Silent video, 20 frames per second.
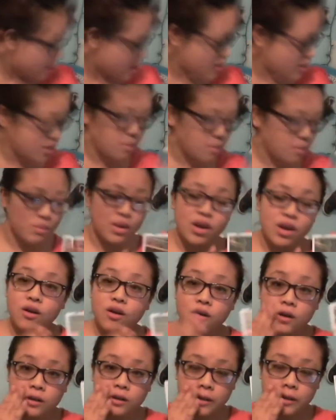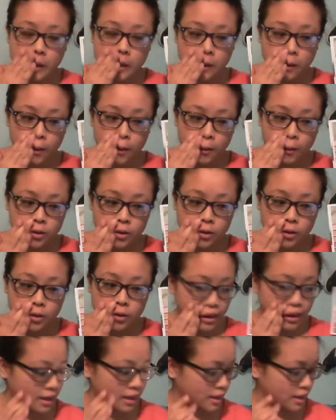And the mirror is huge, so I
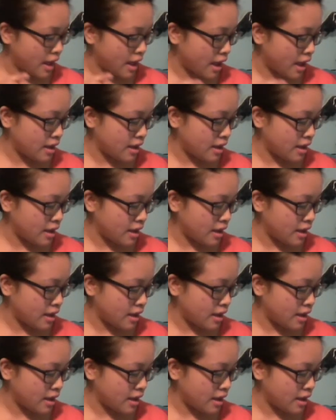like that.